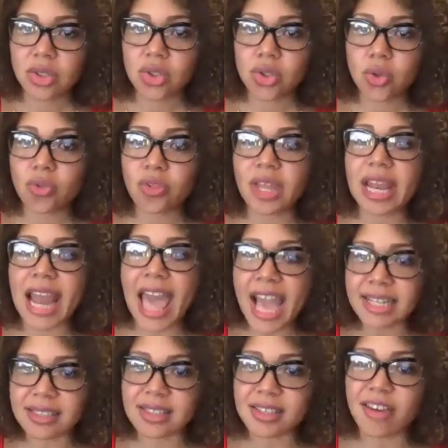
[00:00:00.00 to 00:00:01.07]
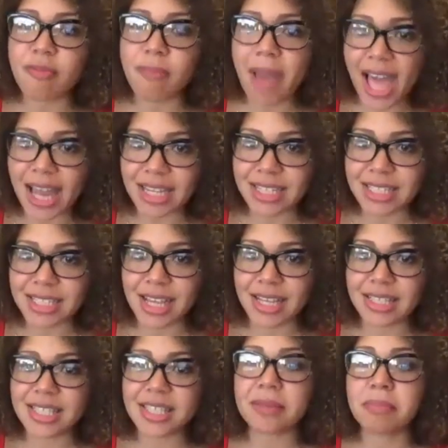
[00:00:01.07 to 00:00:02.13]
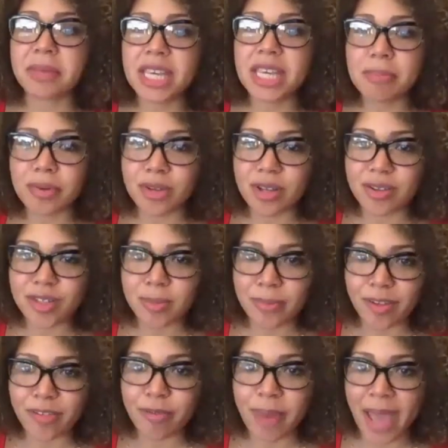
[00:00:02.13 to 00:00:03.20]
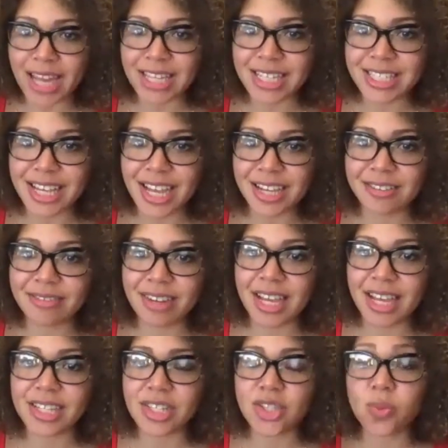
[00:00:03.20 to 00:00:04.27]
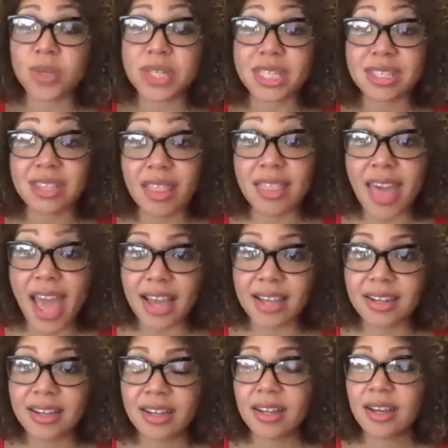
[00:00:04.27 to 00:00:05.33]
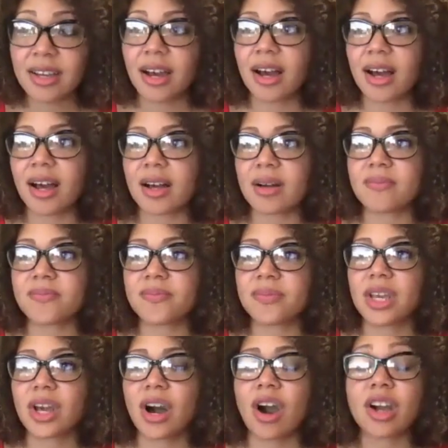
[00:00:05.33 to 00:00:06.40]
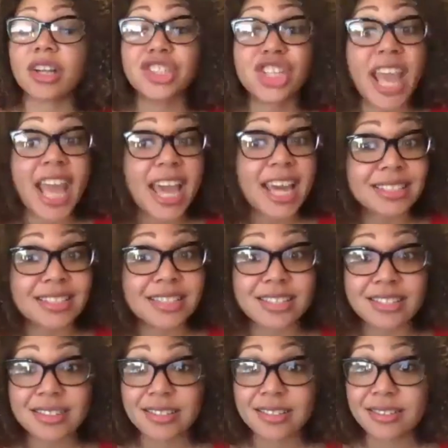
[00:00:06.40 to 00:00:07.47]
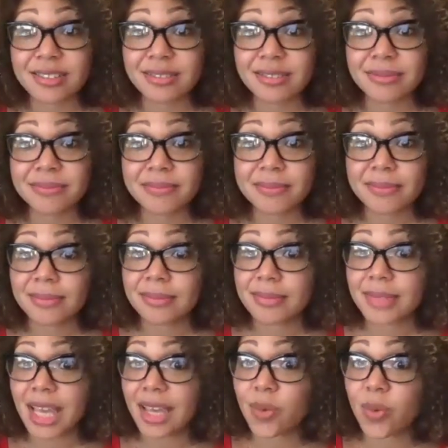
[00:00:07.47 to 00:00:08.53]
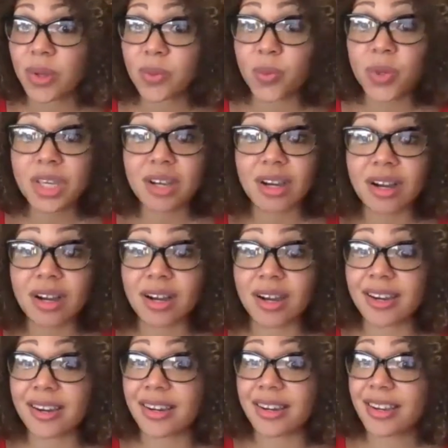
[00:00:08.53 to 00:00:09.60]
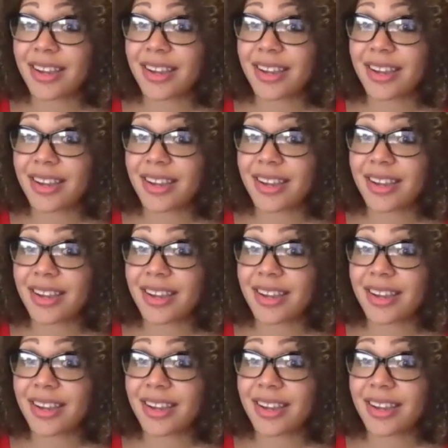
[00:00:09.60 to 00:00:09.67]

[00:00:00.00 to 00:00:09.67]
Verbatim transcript: to the land of palestine to the people of, of palestine right and so we see that um, our chants like when we are